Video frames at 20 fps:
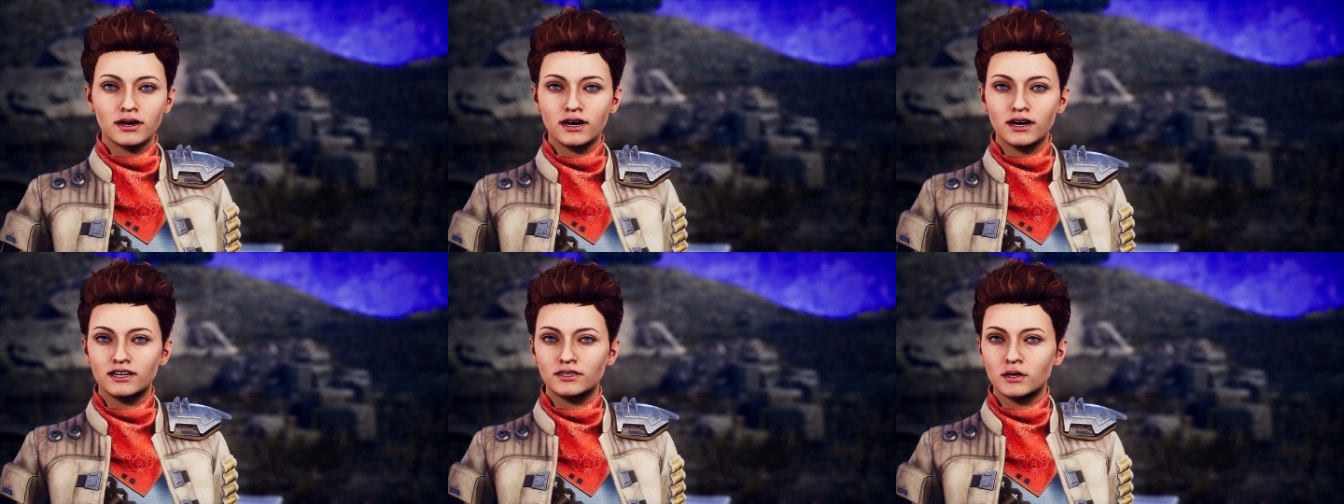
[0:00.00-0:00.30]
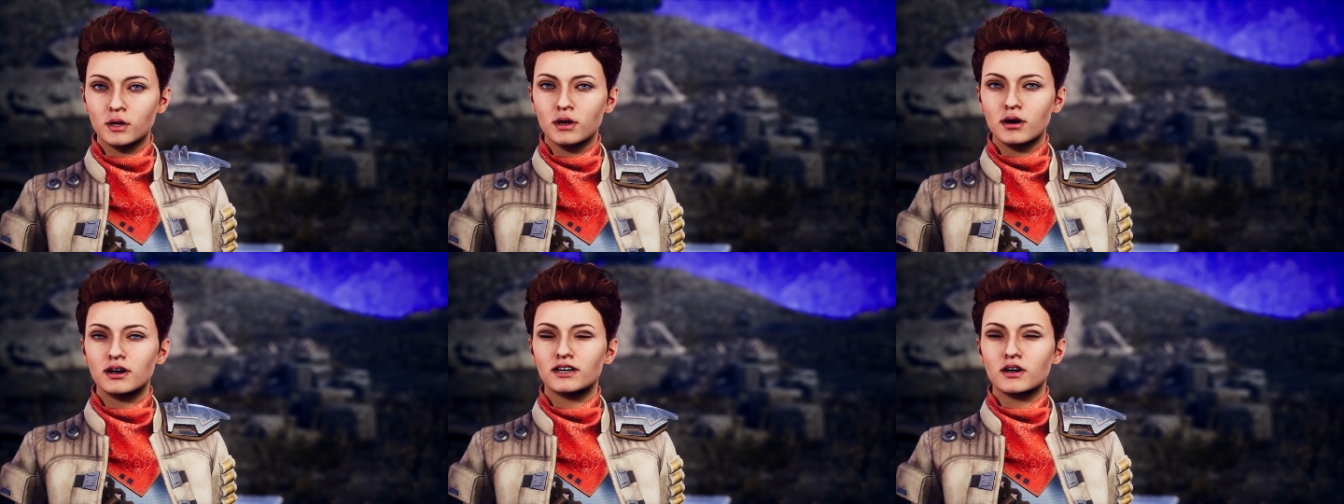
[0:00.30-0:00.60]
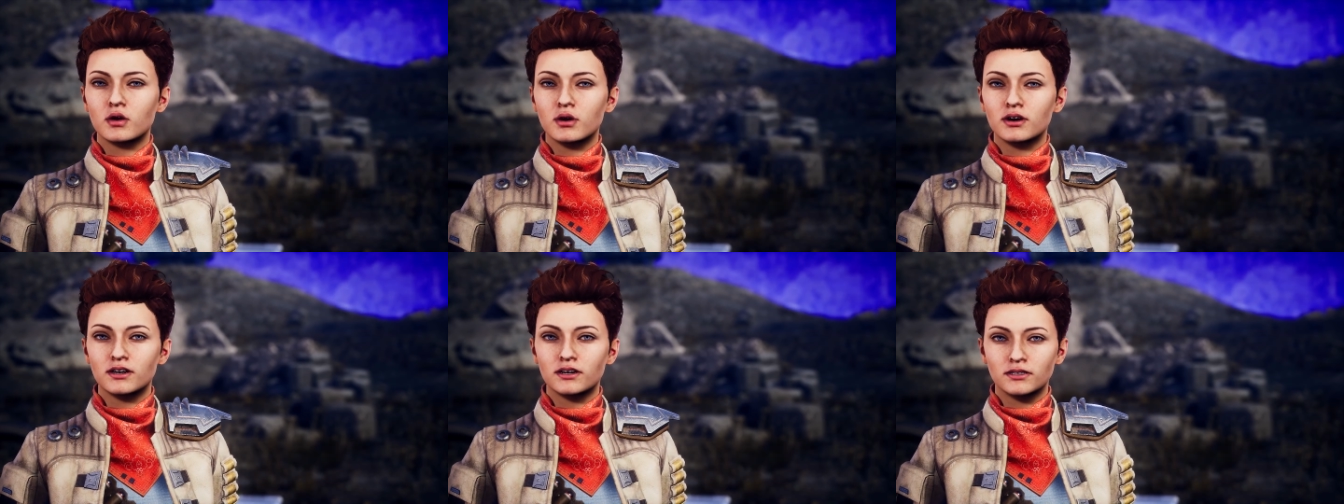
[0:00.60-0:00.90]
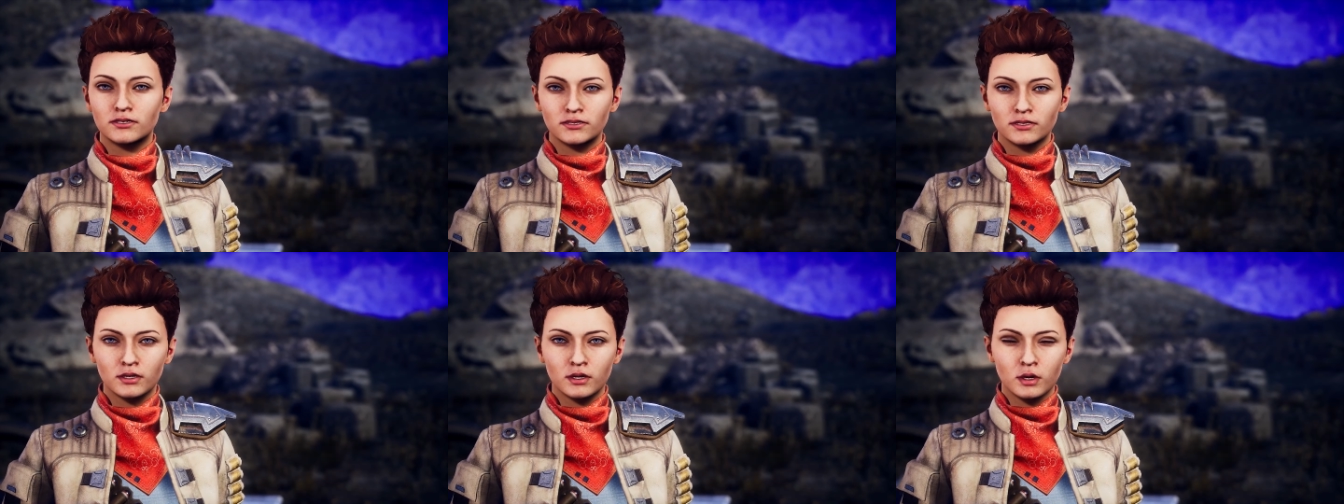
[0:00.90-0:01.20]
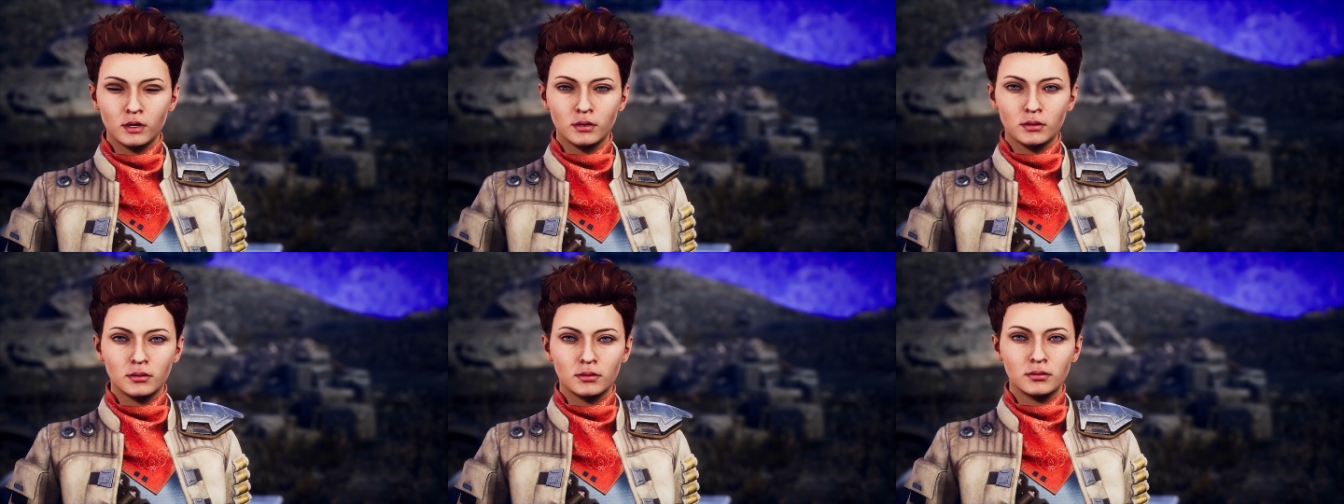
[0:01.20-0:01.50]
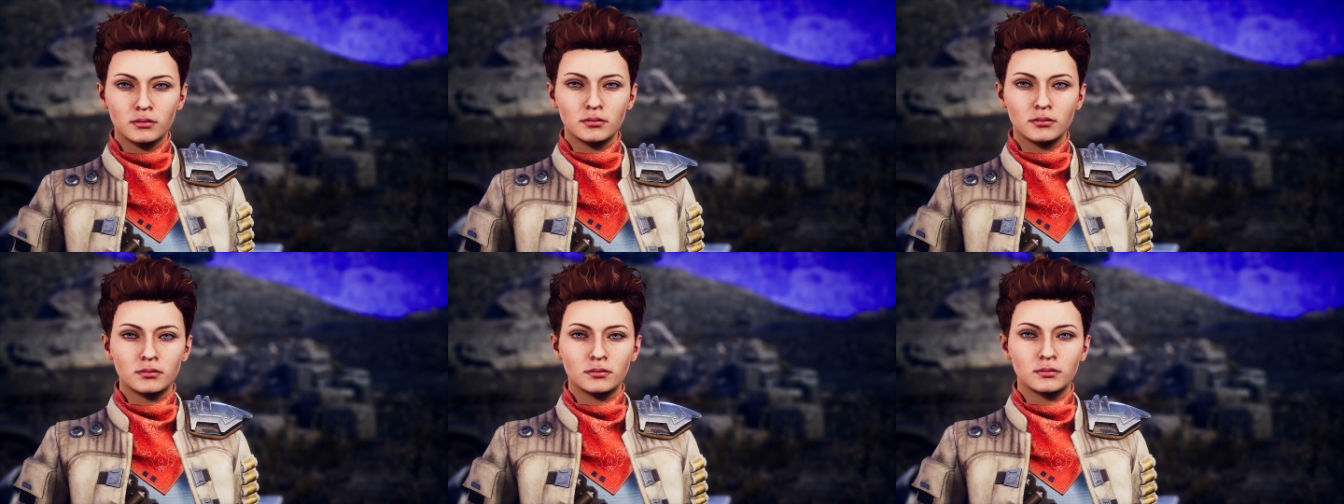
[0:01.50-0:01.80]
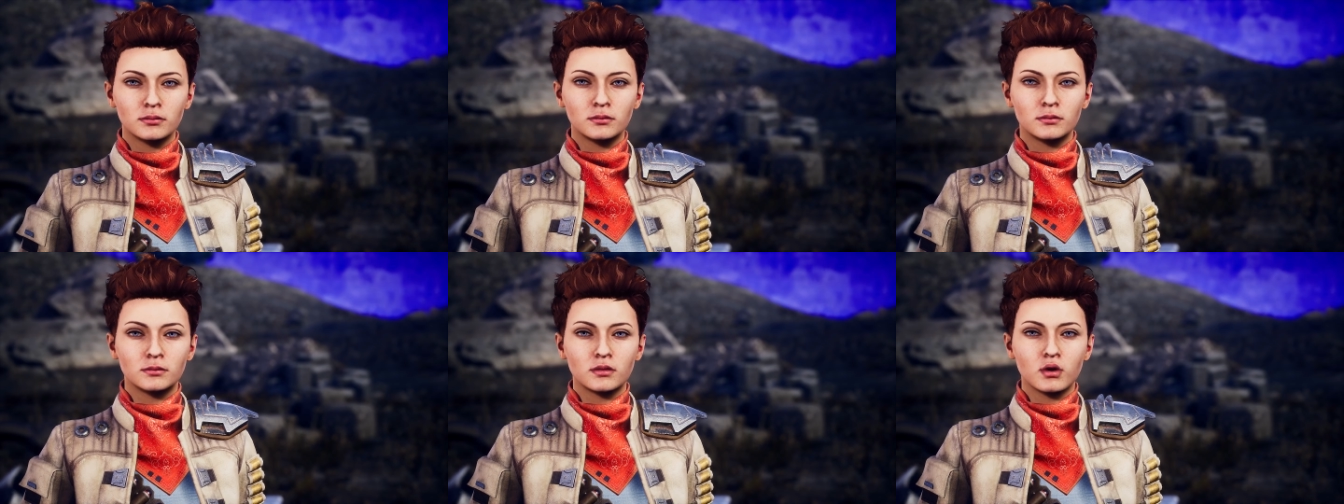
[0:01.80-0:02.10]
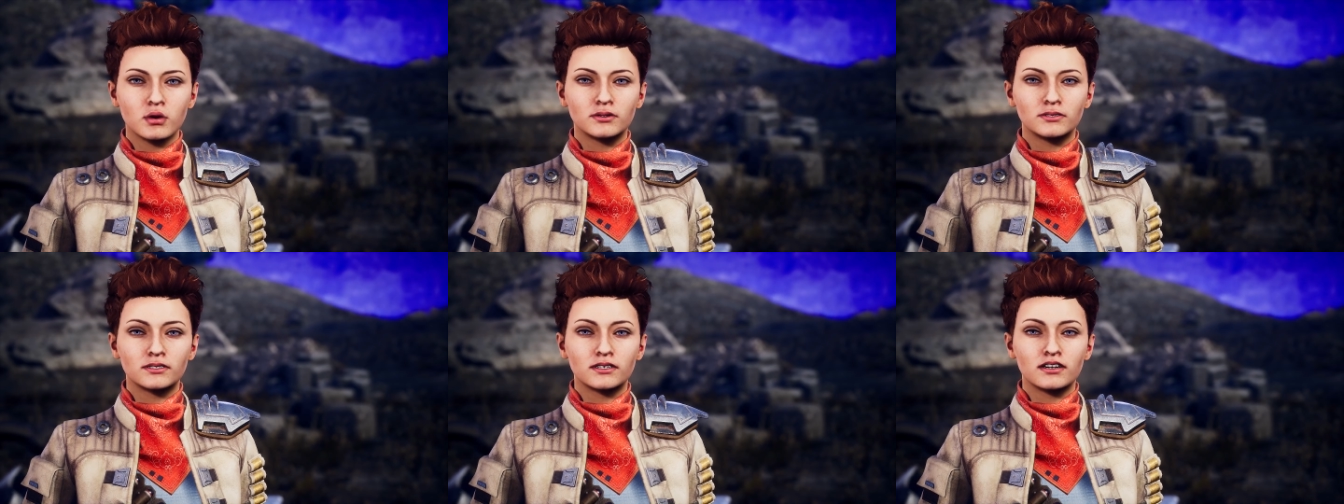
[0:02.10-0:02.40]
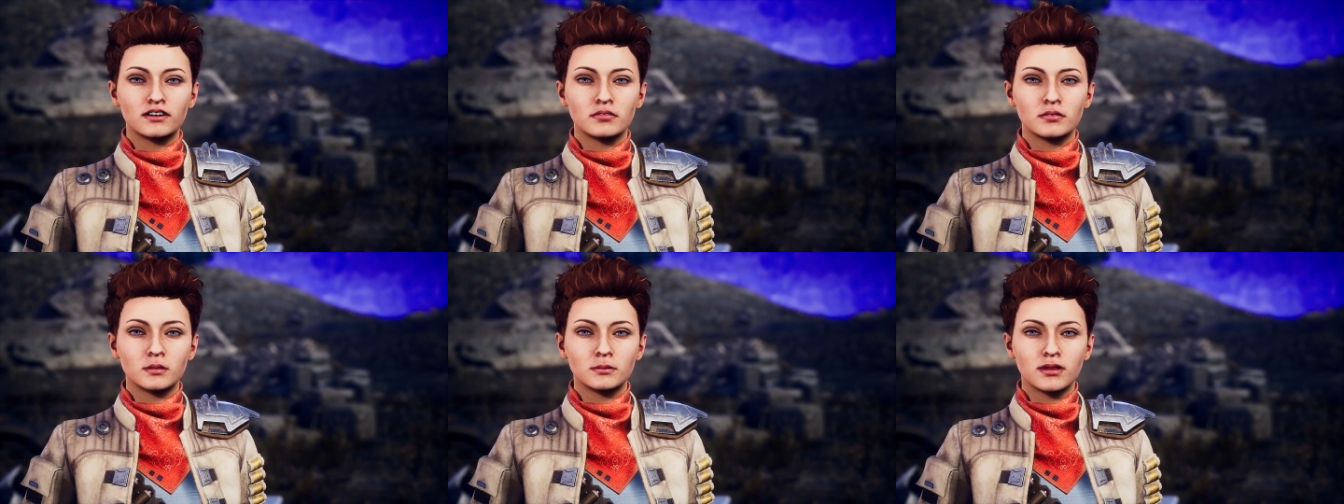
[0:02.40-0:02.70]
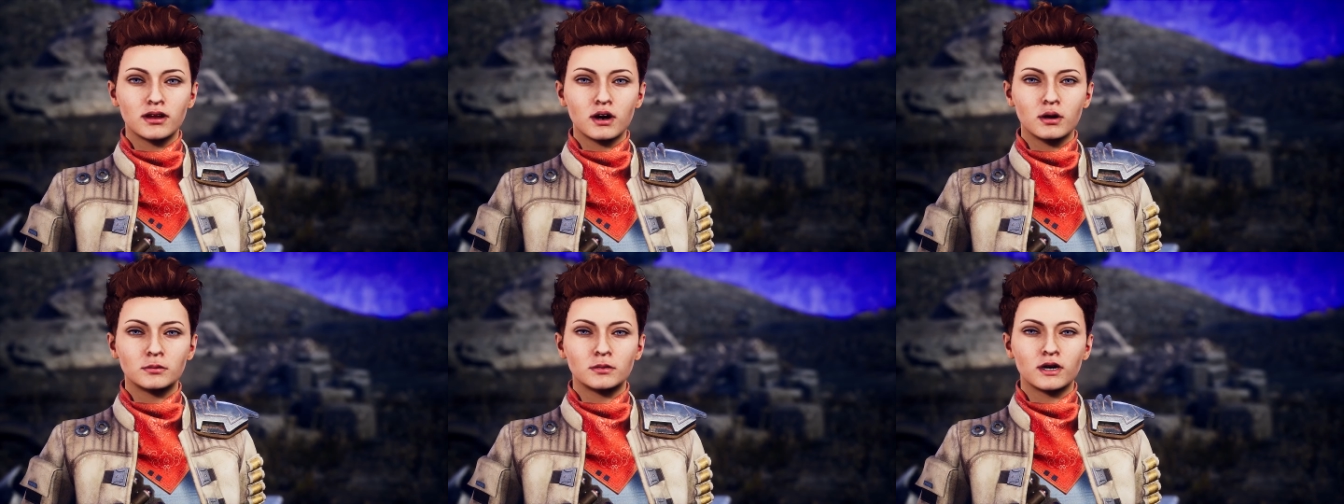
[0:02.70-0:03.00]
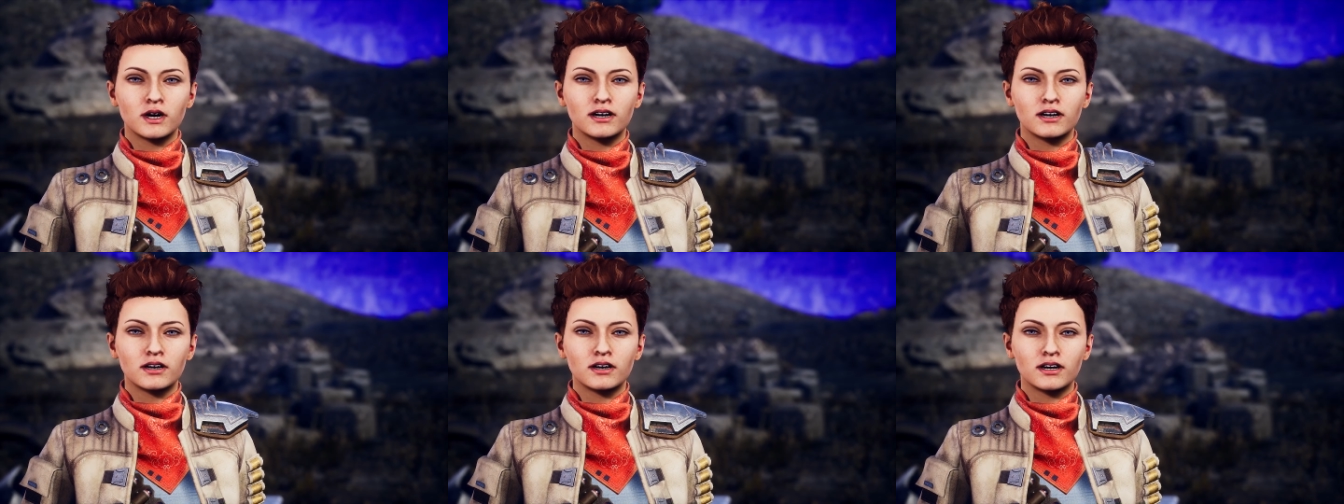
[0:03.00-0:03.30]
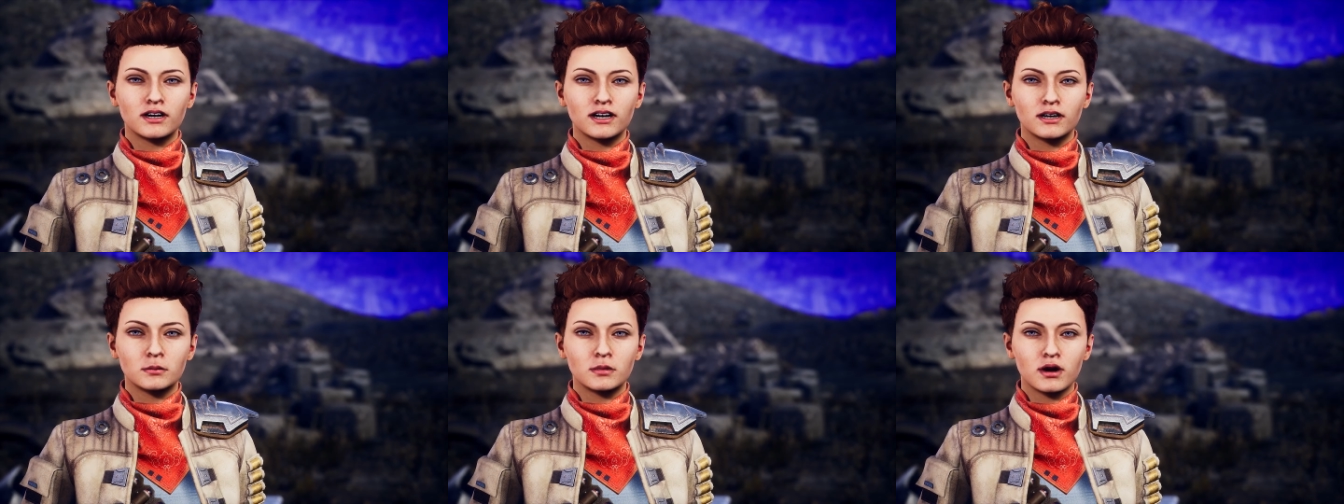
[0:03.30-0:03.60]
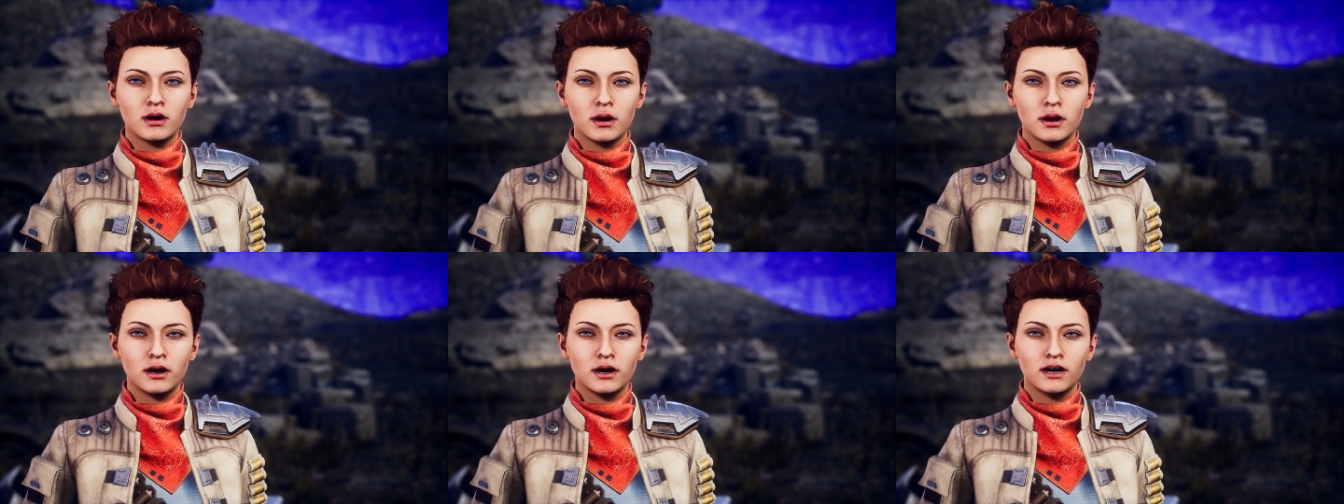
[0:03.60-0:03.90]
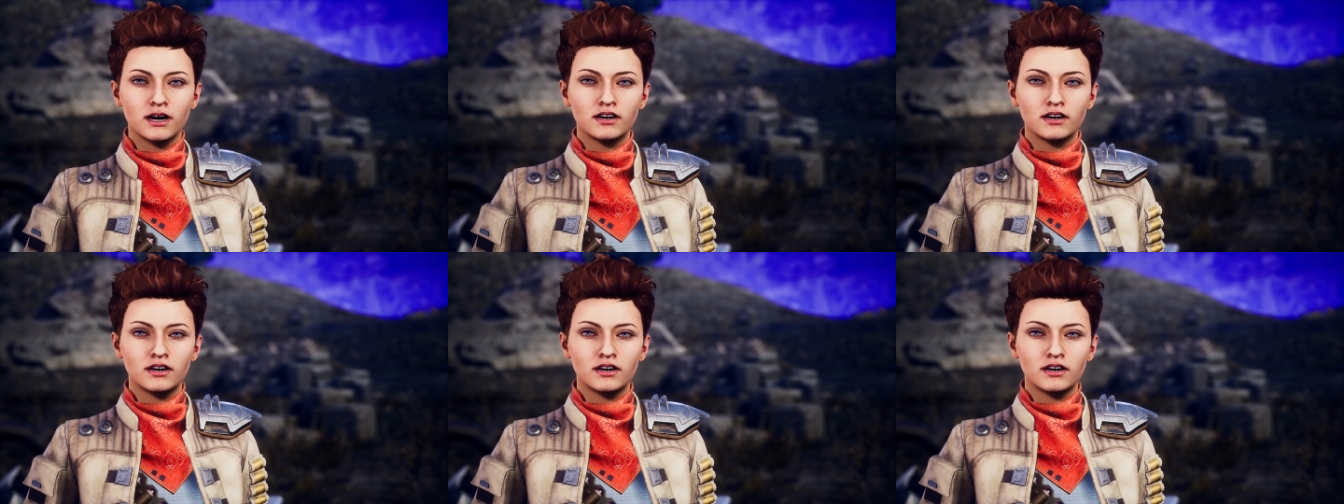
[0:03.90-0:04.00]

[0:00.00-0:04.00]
I certainly know his ex-crew. Mostly from the operating table.